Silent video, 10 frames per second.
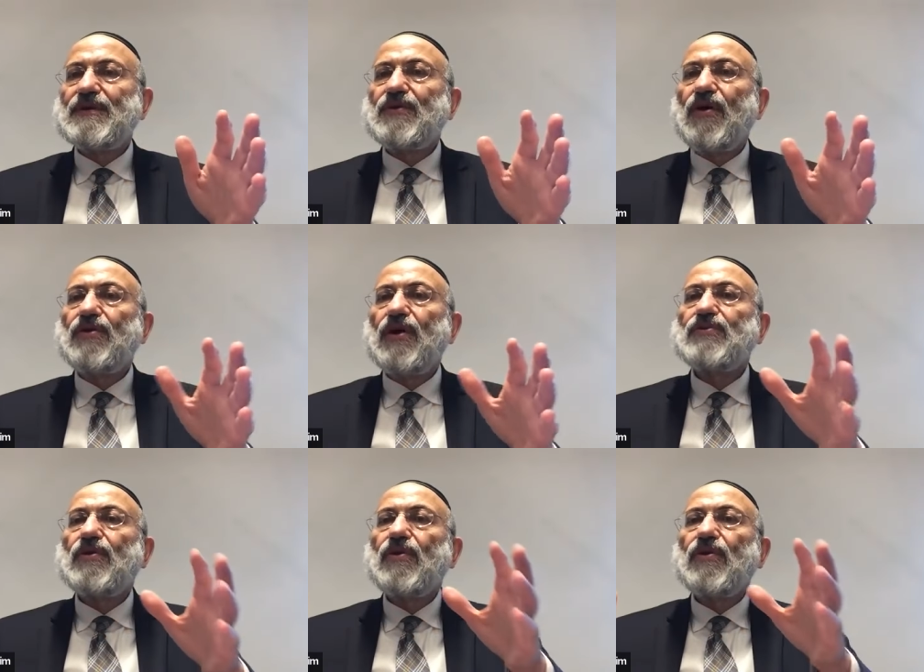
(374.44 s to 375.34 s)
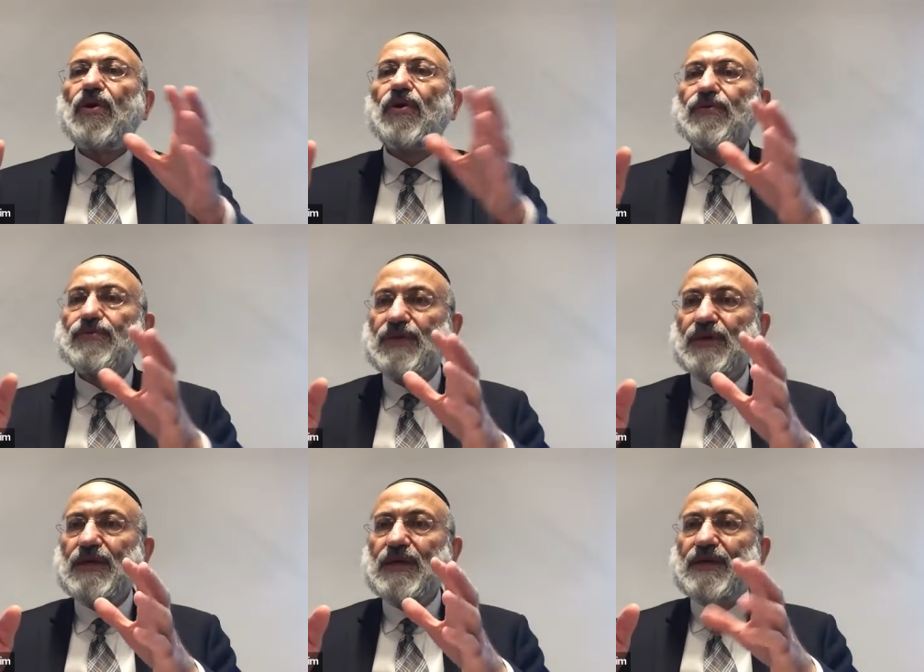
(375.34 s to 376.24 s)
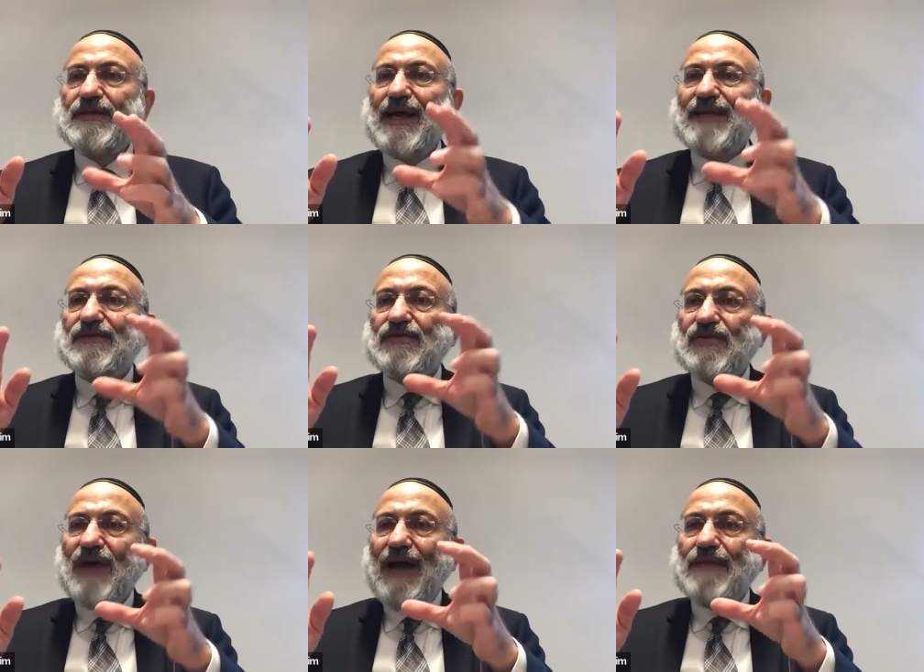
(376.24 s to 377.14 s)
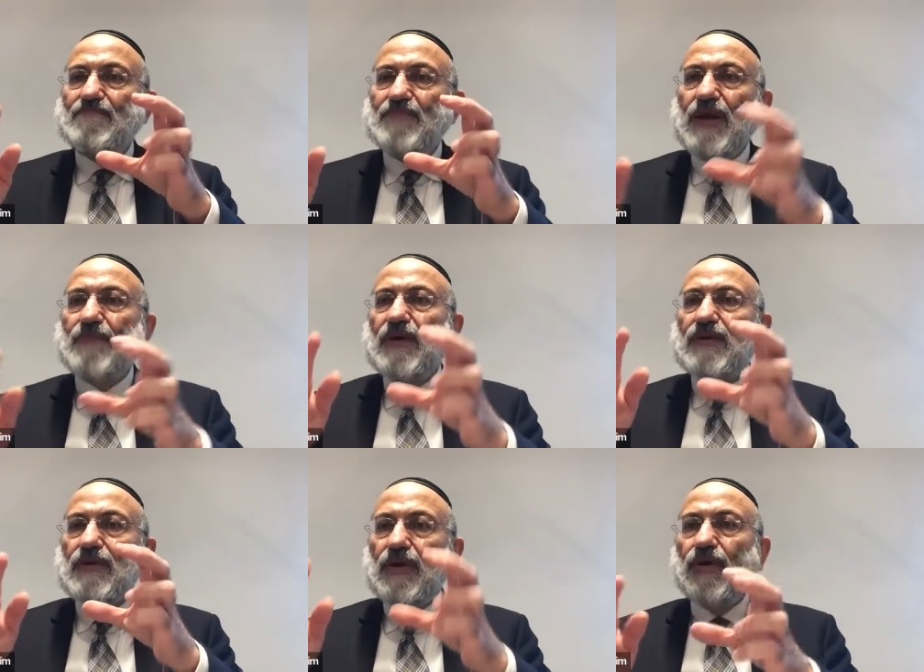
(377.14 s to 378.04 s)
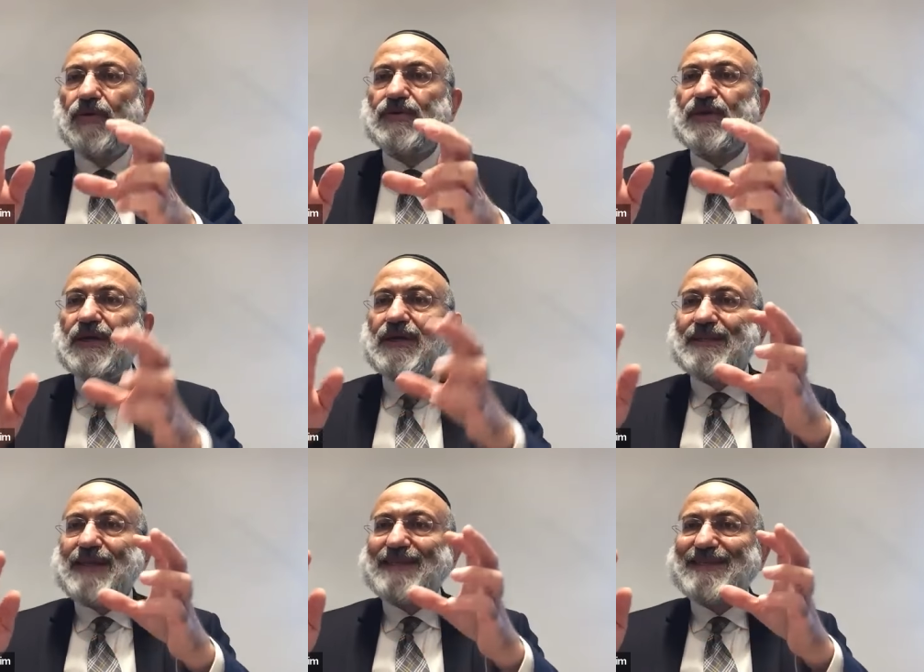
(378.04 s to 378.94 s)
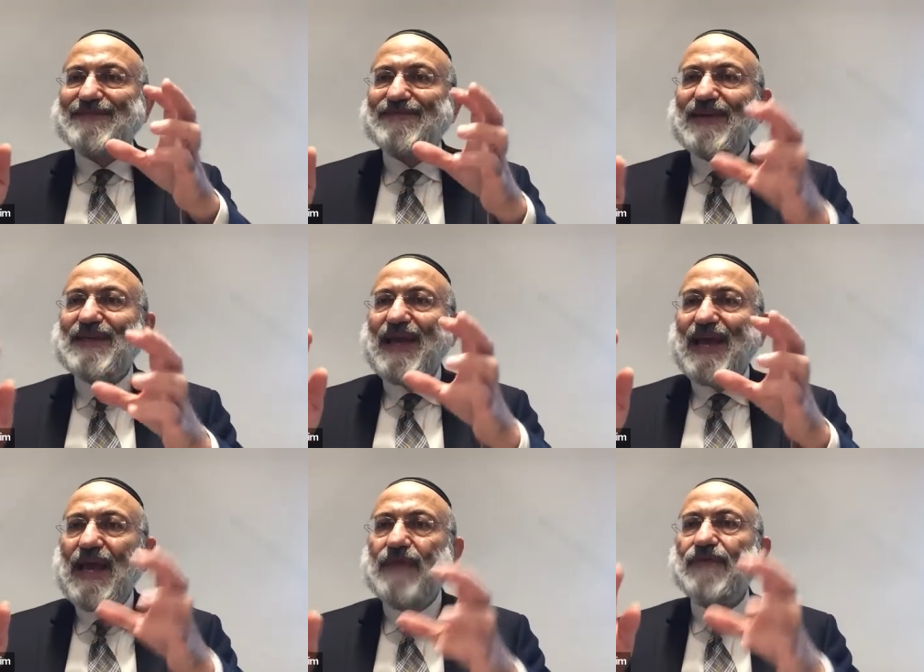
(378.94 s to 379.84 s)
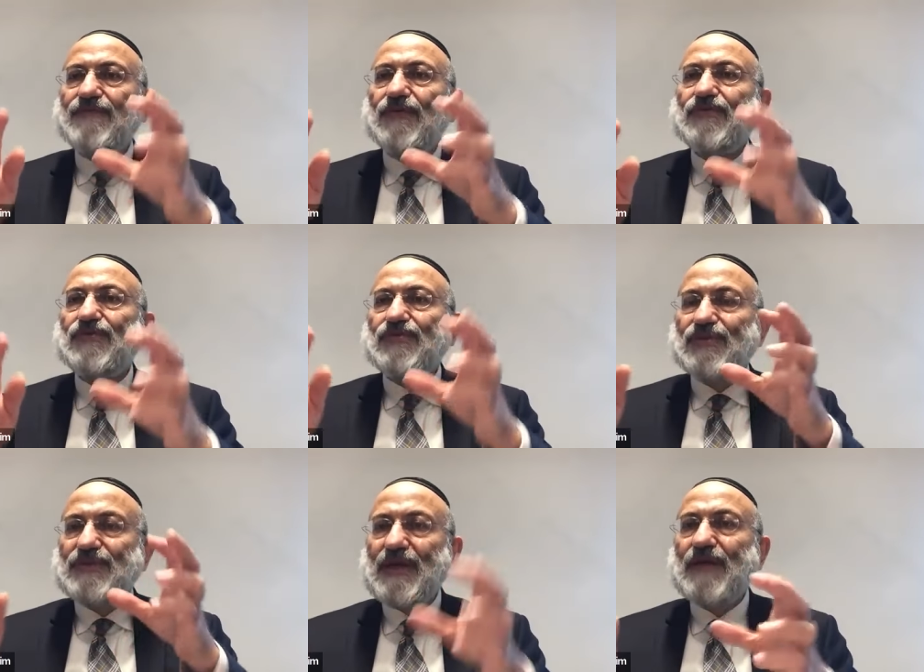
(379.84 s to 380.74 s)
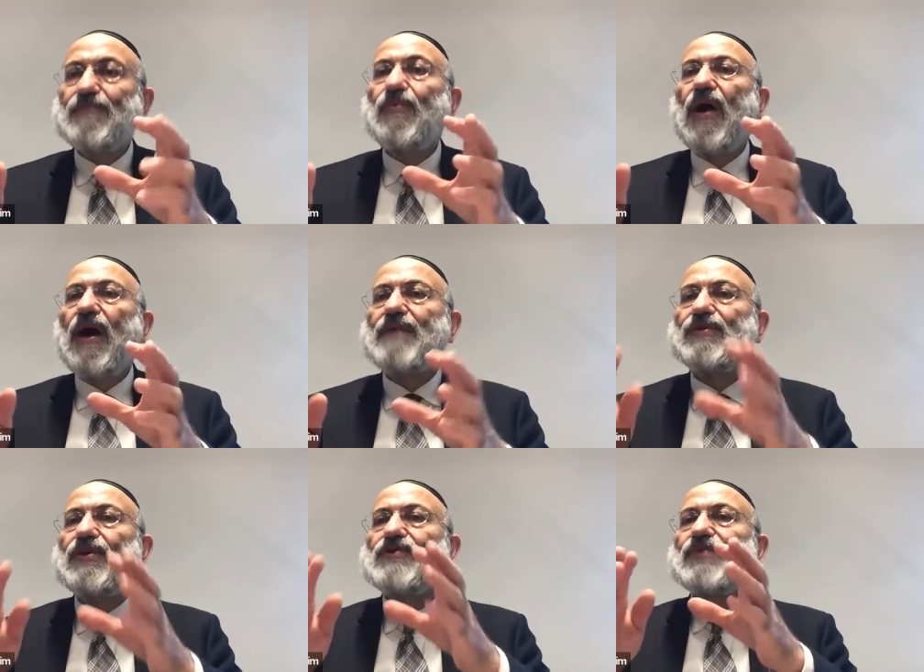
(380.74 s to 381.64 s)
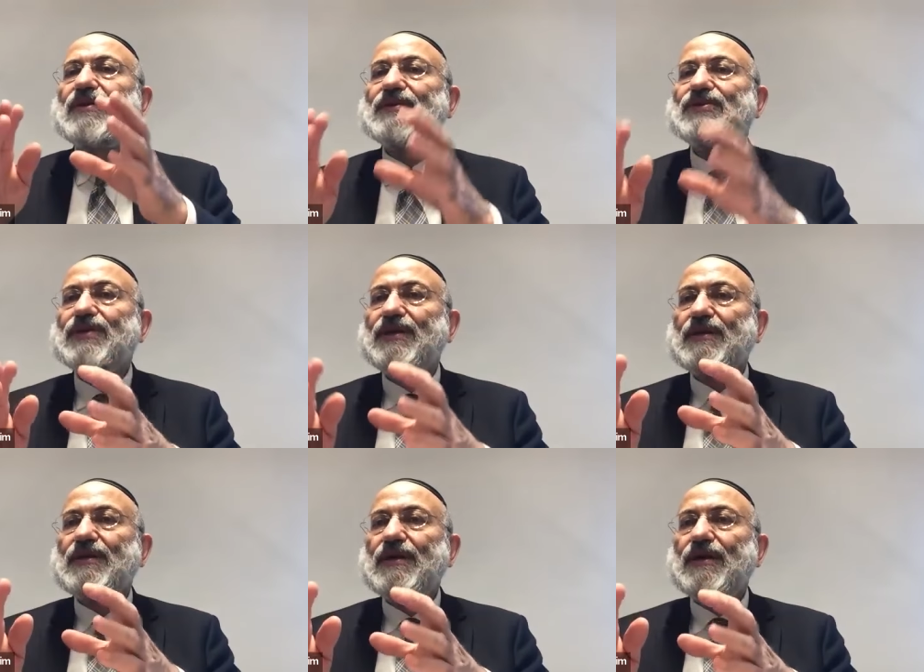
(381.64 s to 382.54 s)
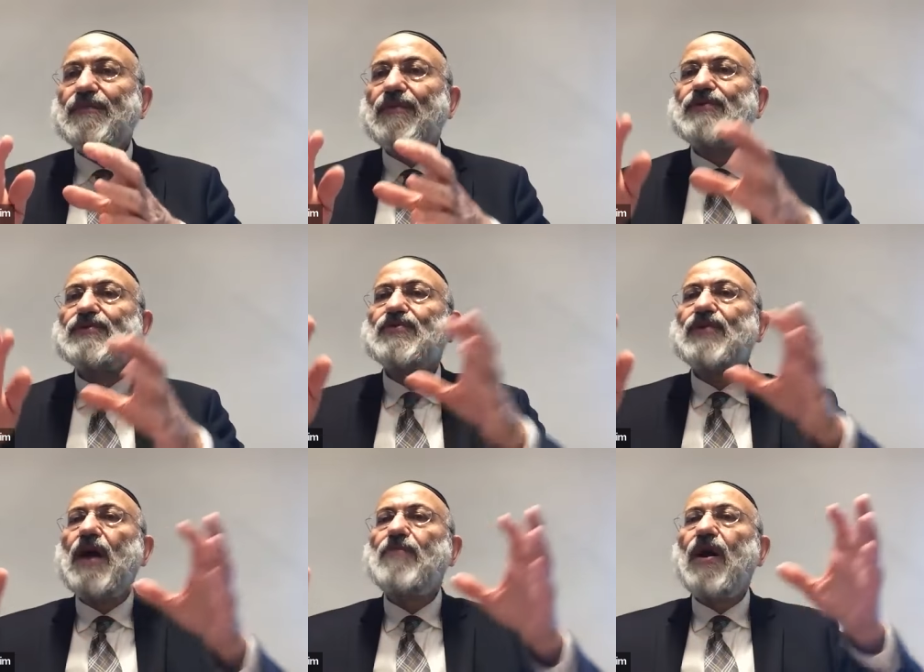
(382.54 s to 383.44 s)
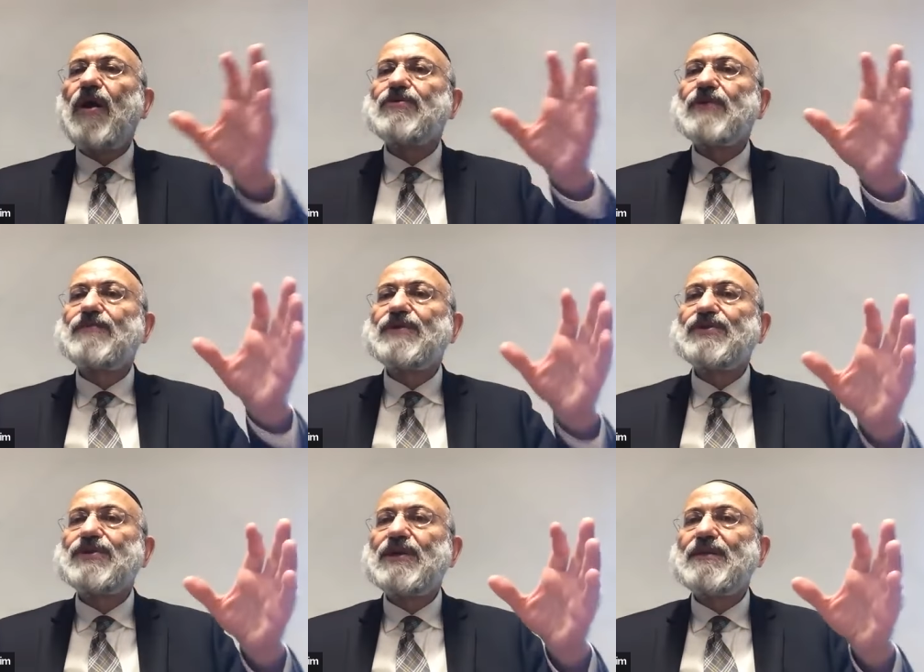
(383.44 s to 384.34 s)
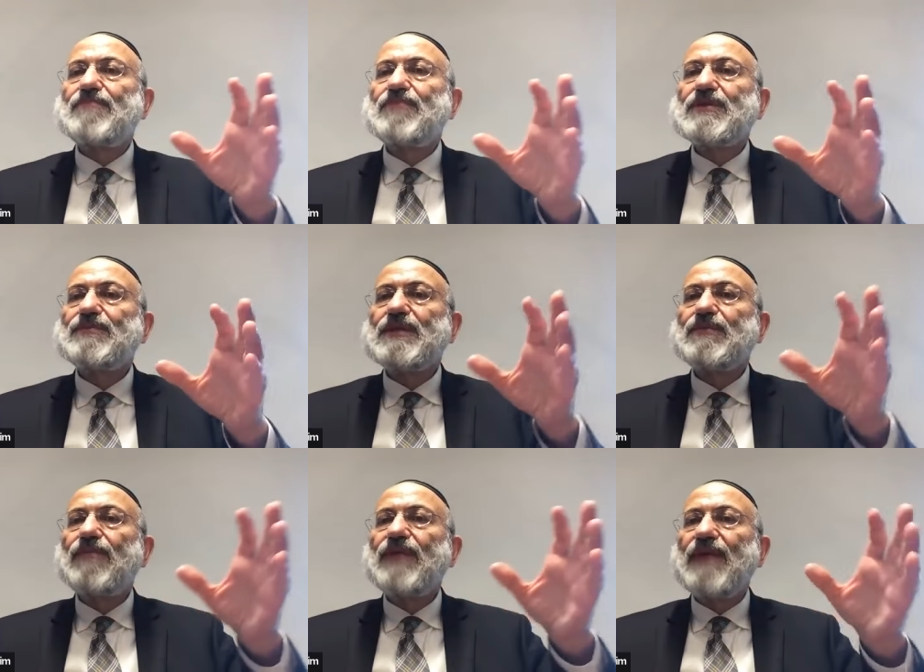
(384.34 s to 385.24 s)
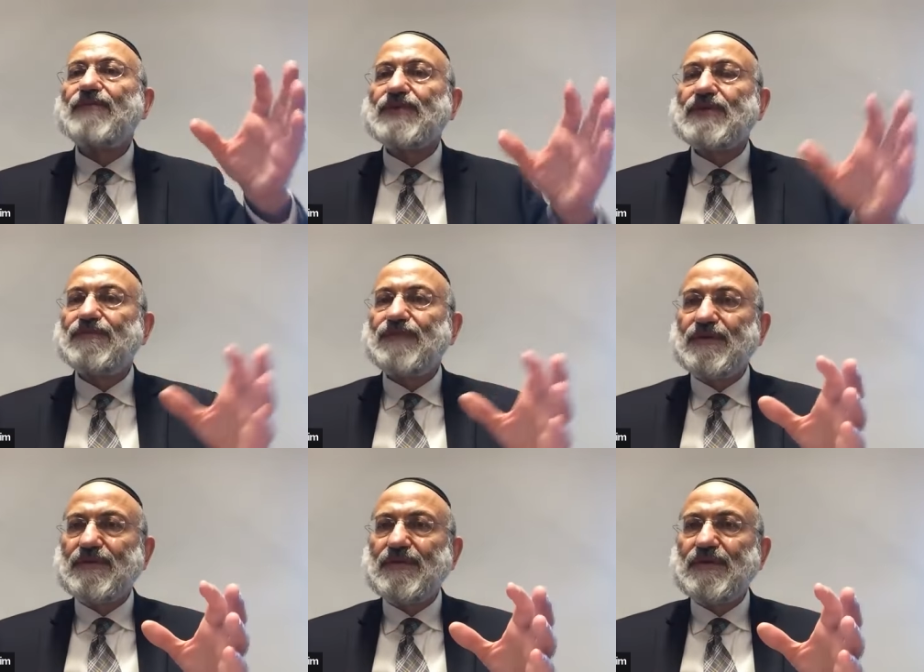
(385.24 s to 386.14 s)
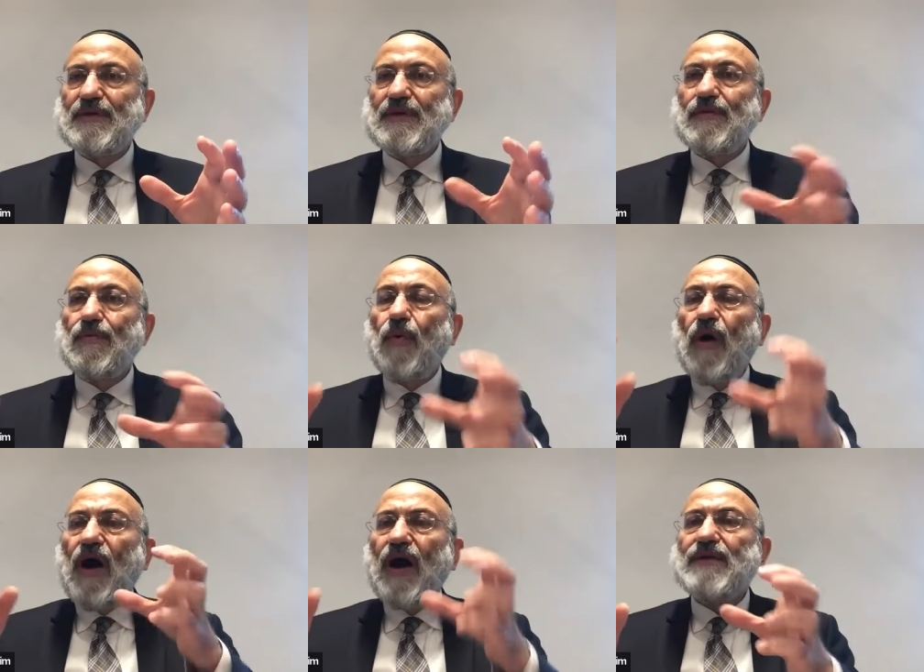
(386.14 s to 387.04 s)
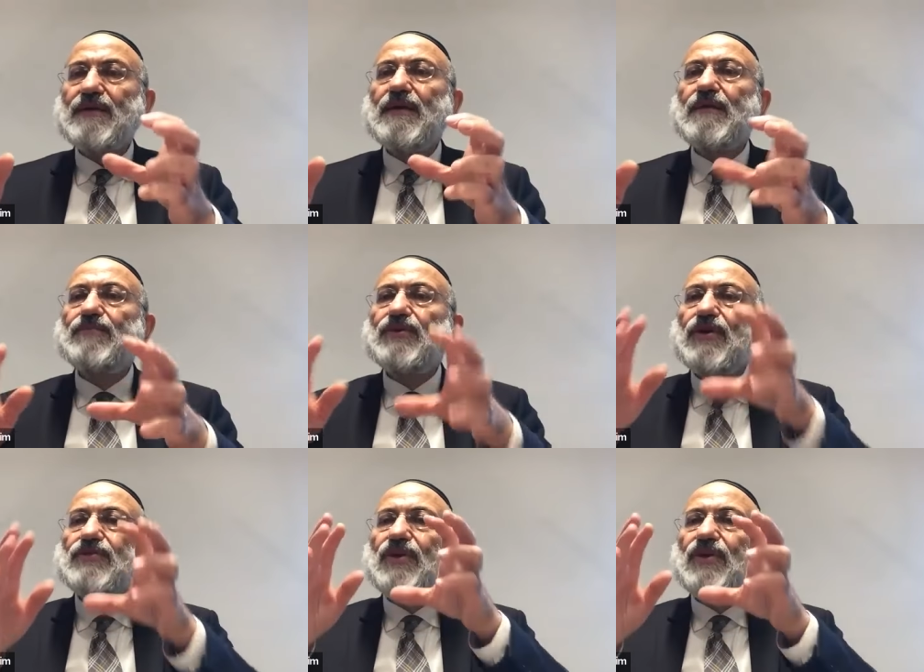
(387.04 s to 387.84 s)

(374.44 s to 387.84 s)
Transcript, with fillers: You are not the load, that unbearable load that's very heavy for you to carry. Why? Because you're on the shell. Once we come out of the shell, the perspective of life is different. Why? Because